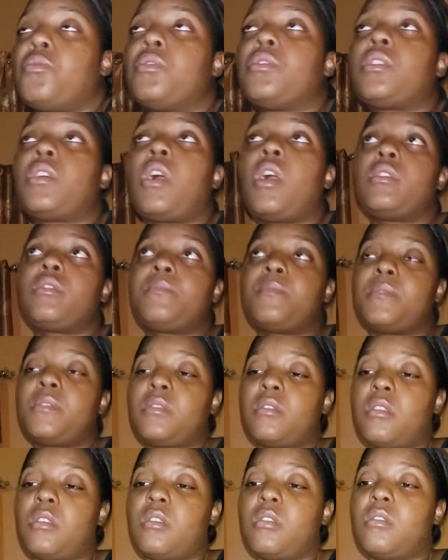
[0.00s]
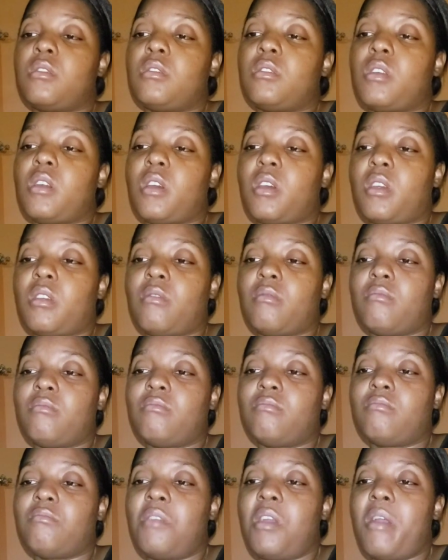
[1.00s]
the hospital and
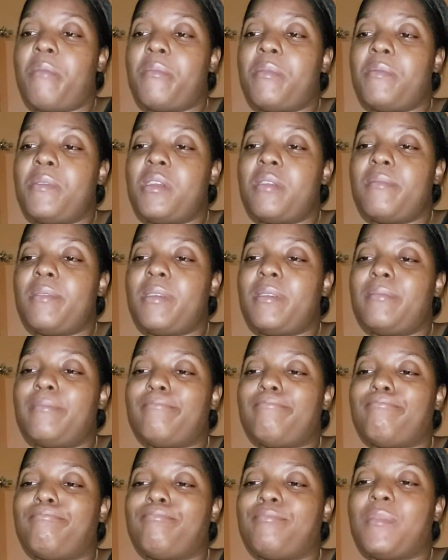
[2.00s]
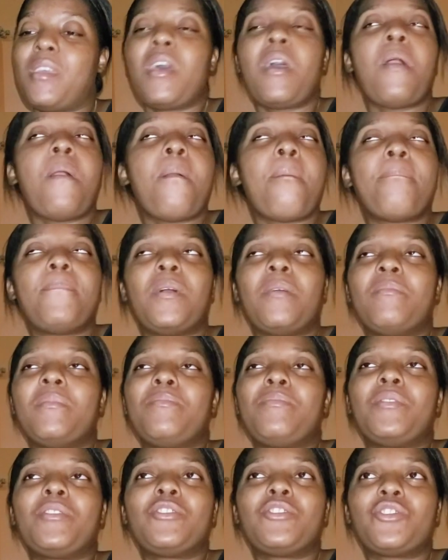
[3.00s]
yeah, my baby. But my
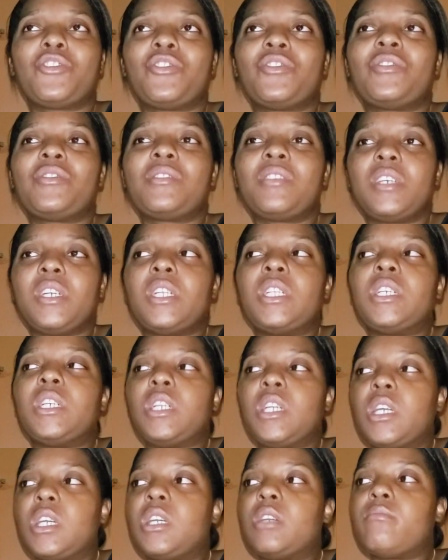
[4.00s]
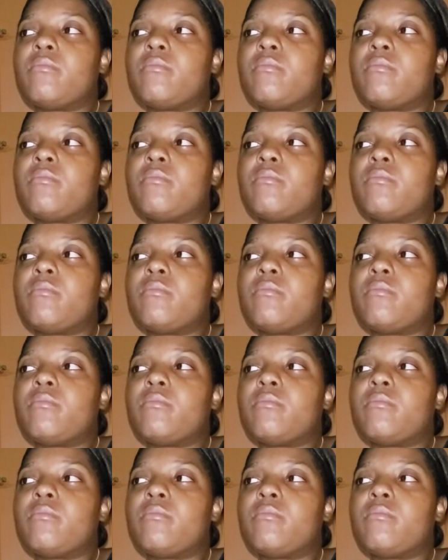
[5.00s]
pressure still did it.